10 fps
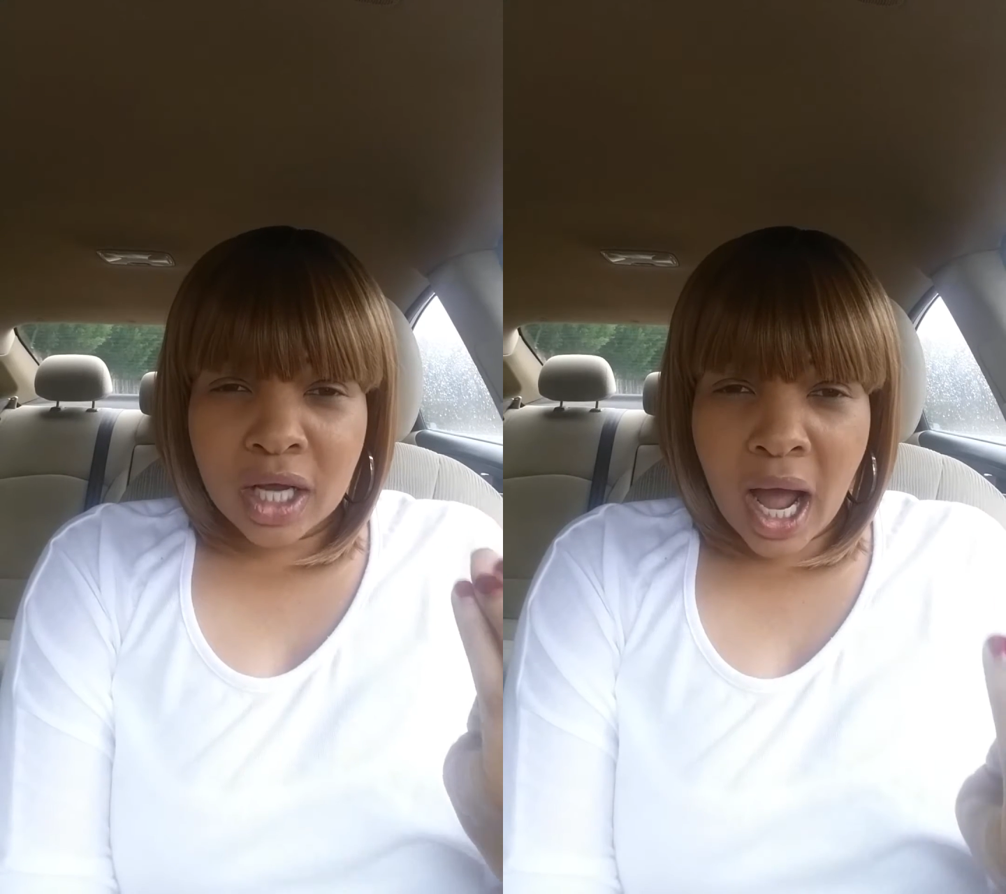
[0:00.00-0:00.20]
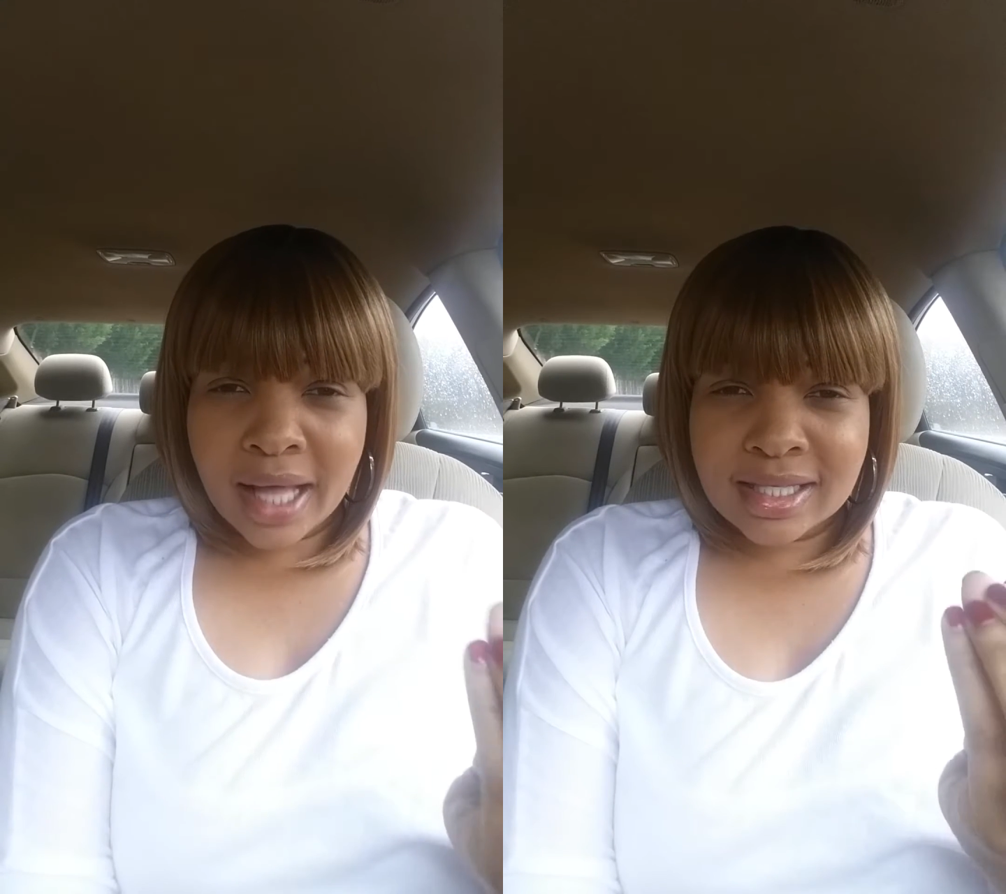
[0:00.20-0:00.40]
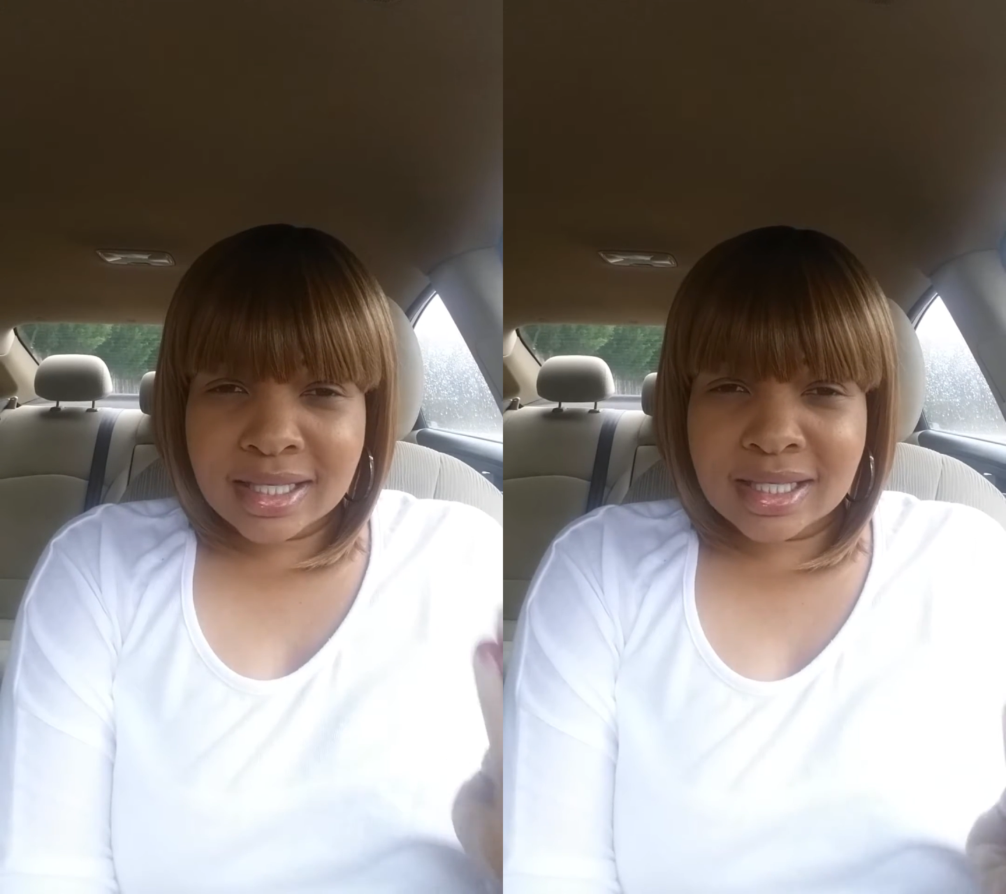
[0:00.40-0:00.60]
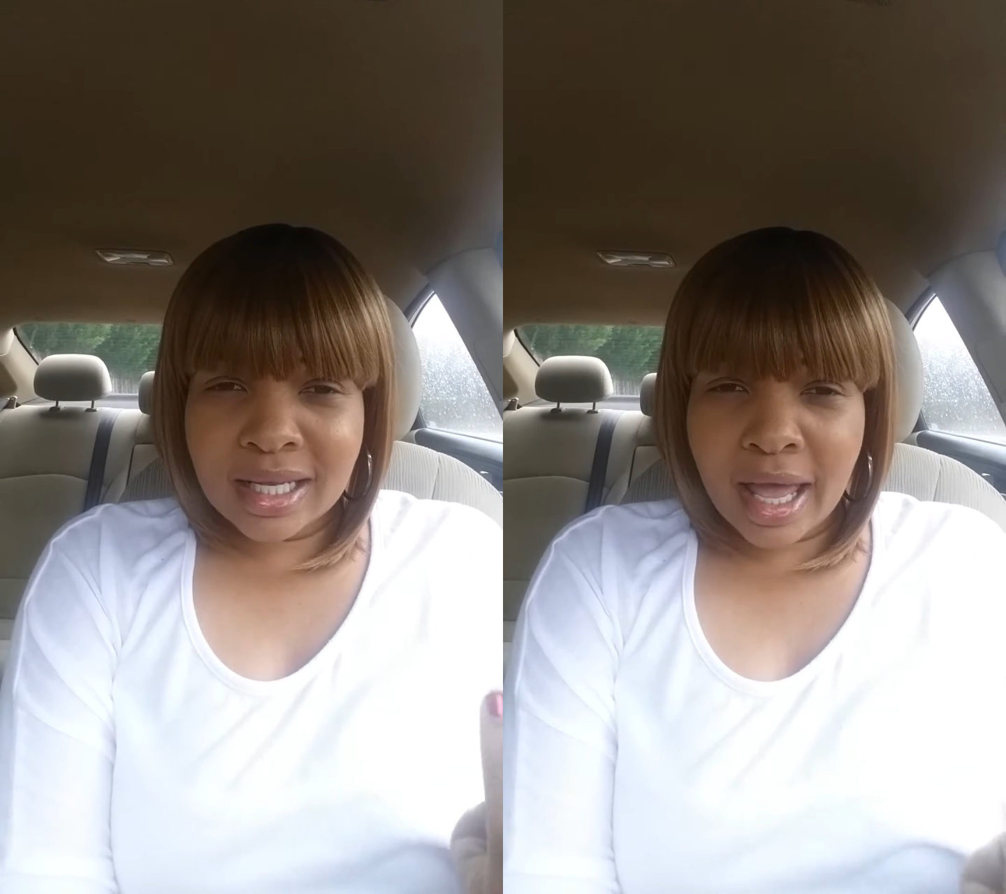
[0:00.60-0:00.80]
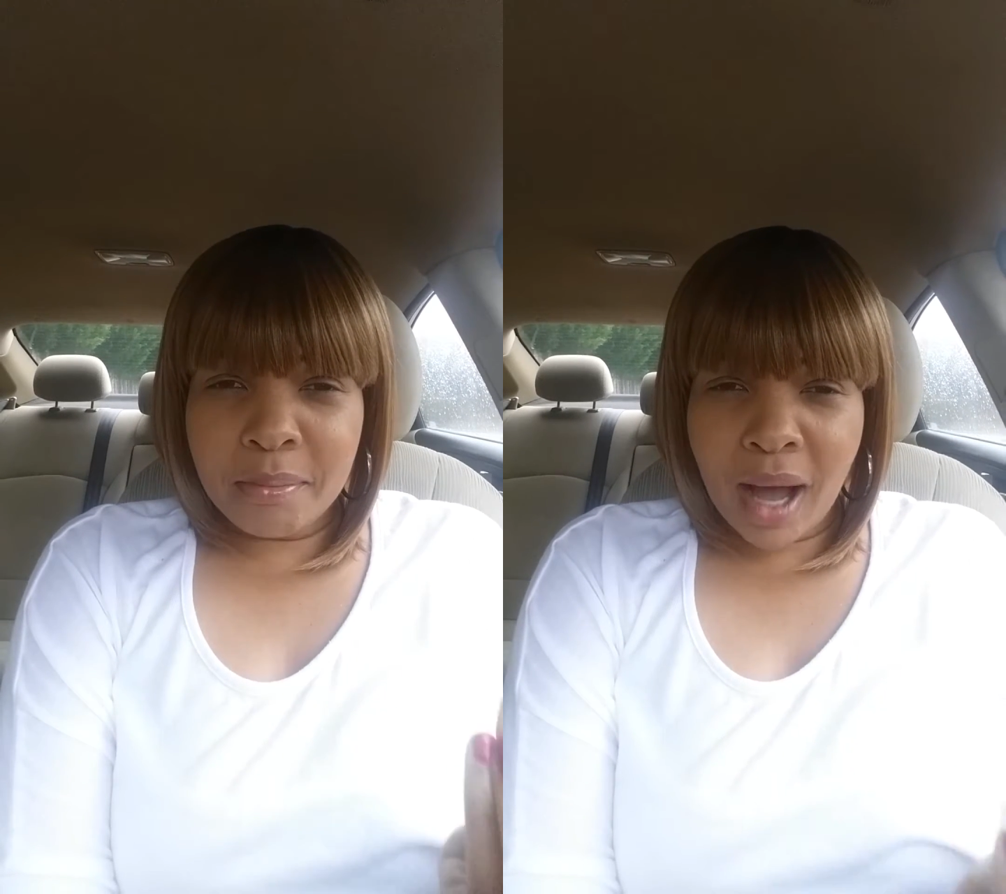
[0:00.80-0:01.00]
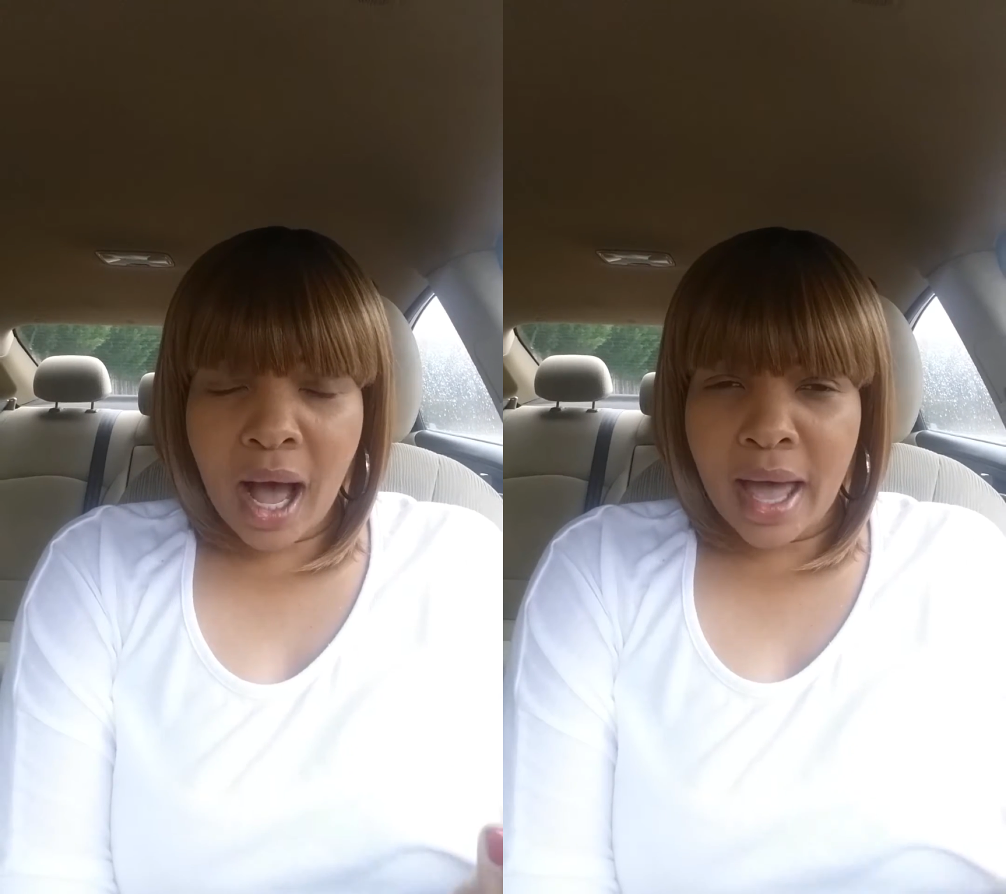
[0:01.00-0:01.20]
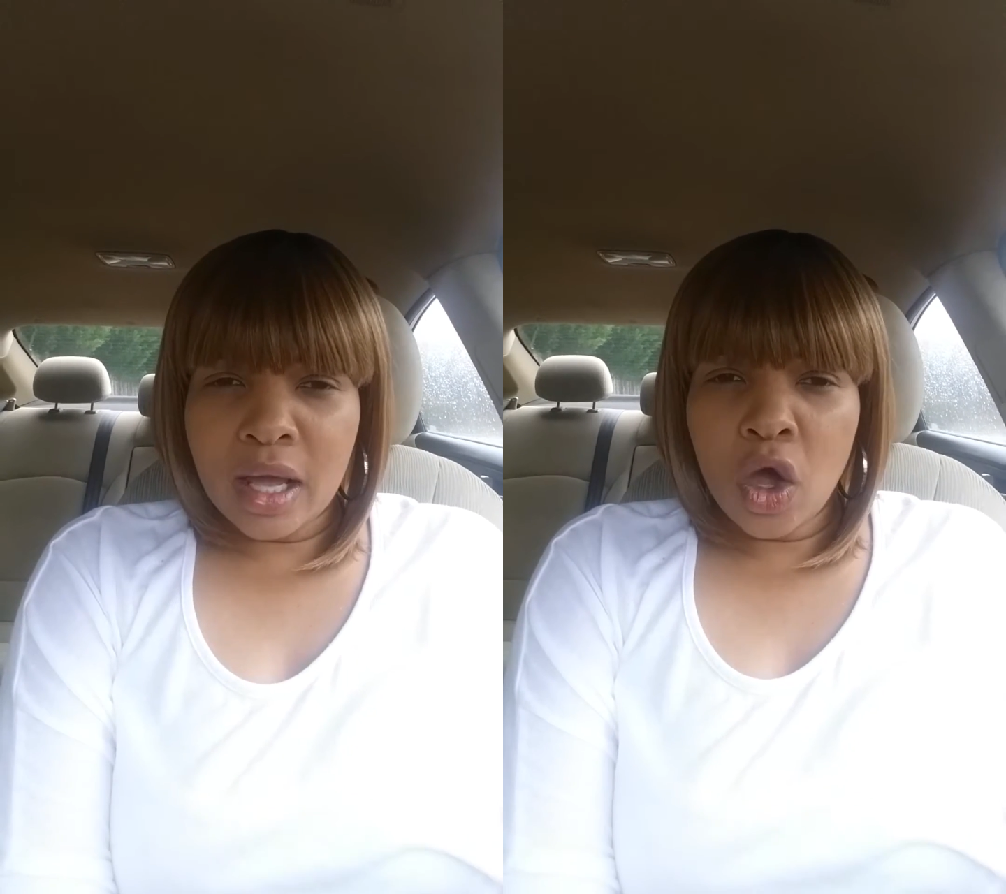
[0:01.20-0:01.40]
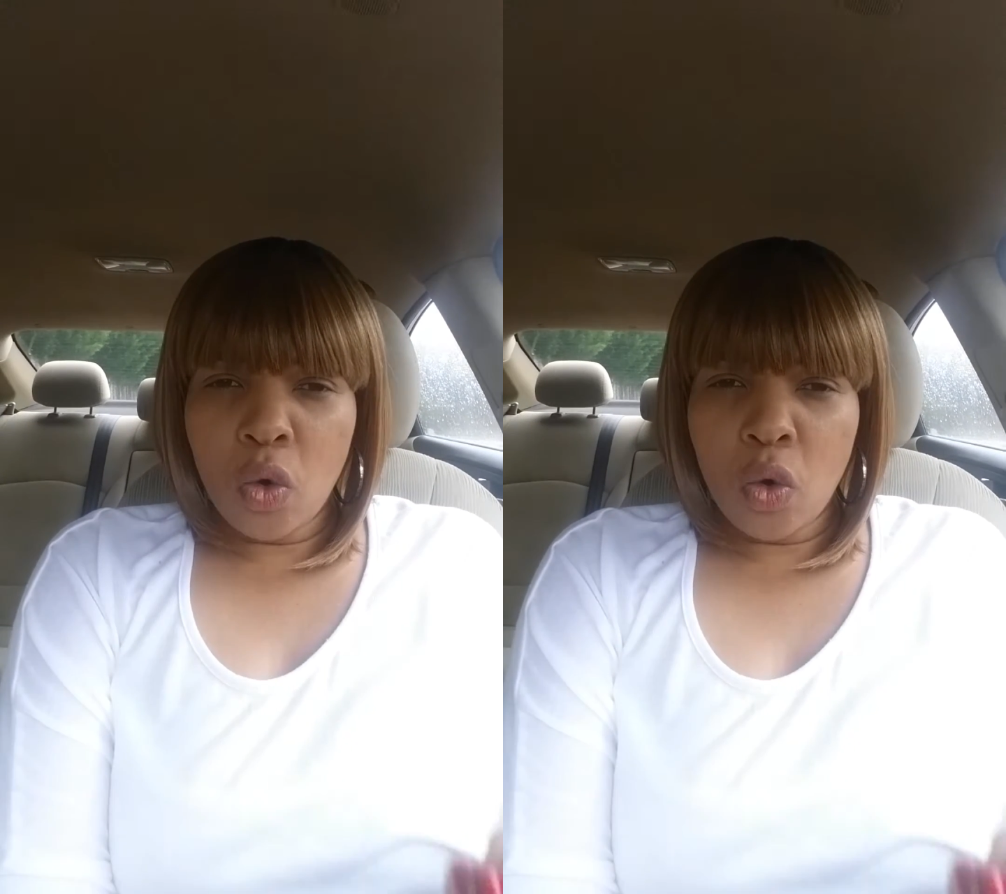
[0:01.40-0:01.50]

contents in that pot,